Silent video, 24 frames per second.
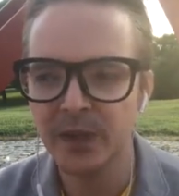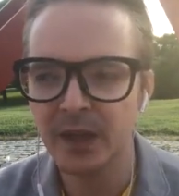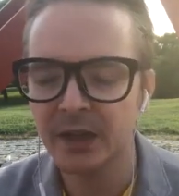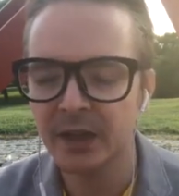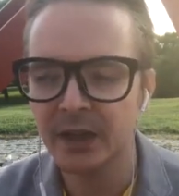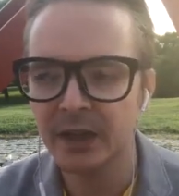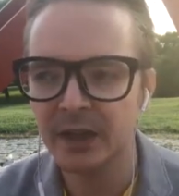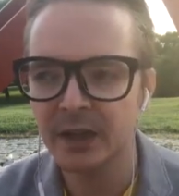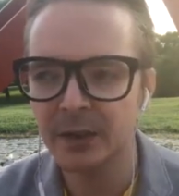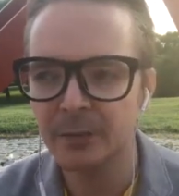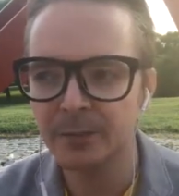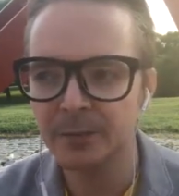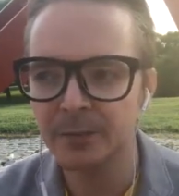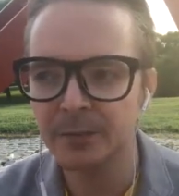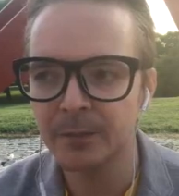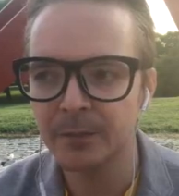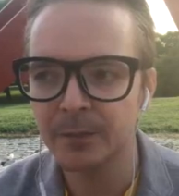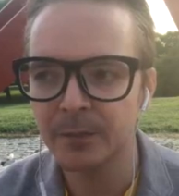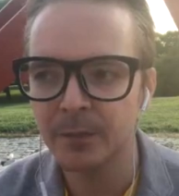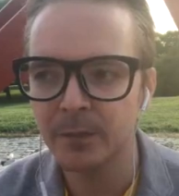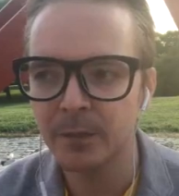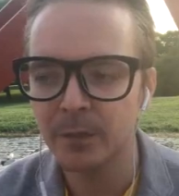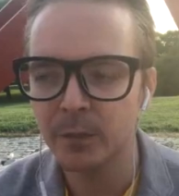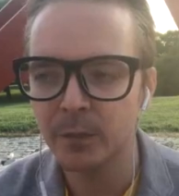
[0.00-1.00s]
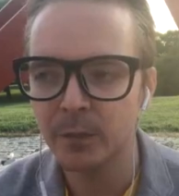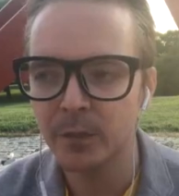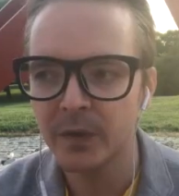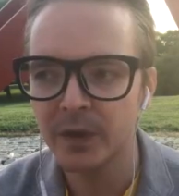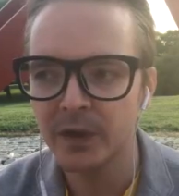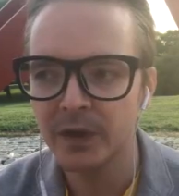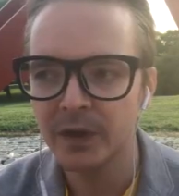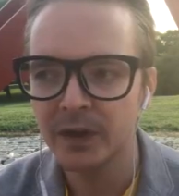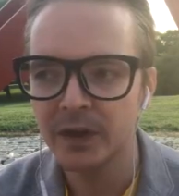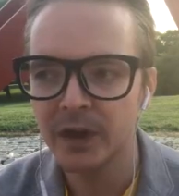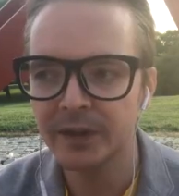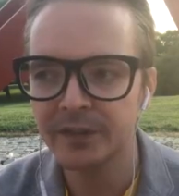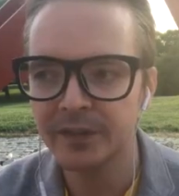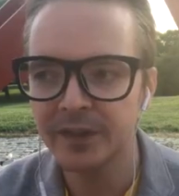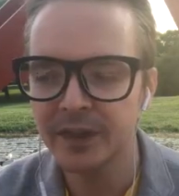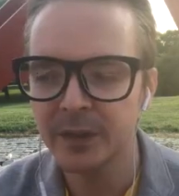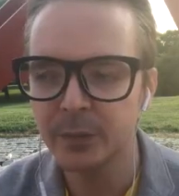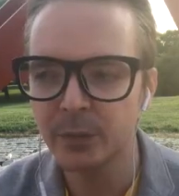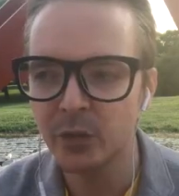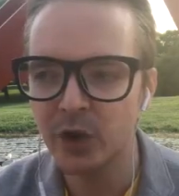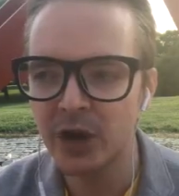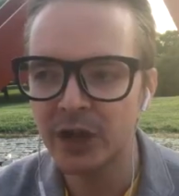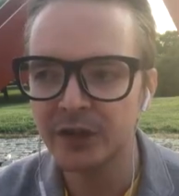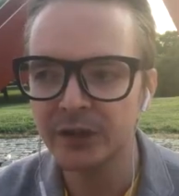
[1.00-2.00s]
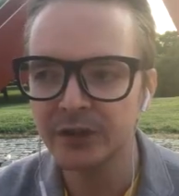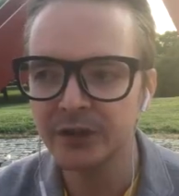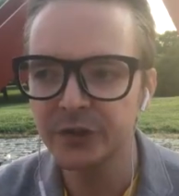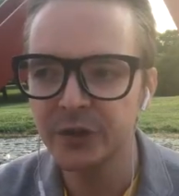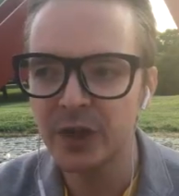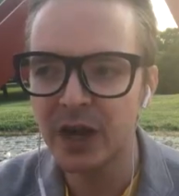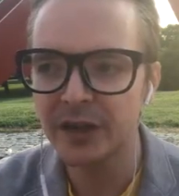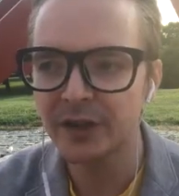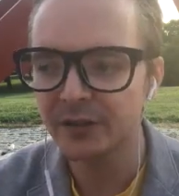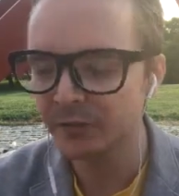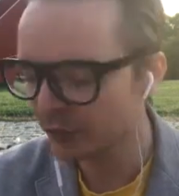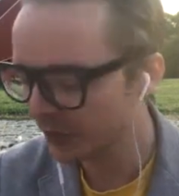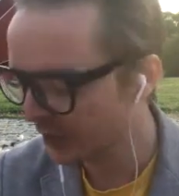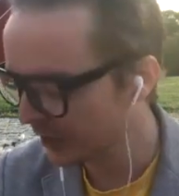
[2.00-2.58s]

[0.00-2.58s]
I think, Brandon, you had a really